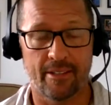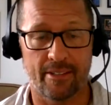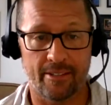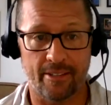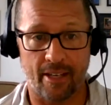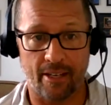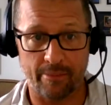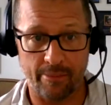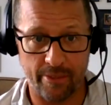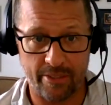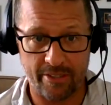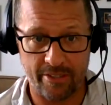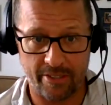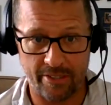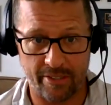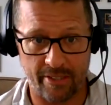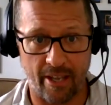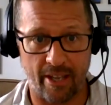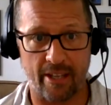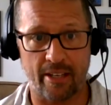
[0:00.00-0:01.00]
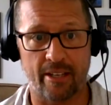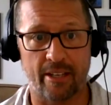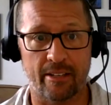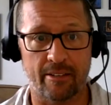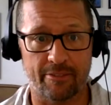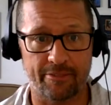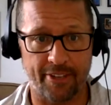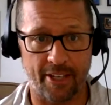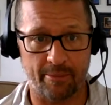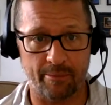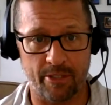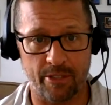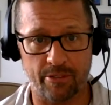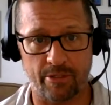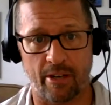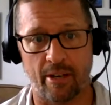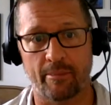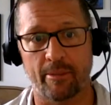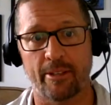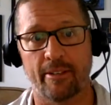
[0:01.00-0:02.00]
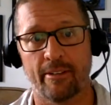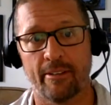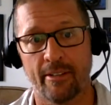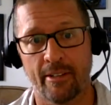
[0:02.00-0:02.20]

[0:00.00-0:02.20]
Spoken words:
not what society and family trauma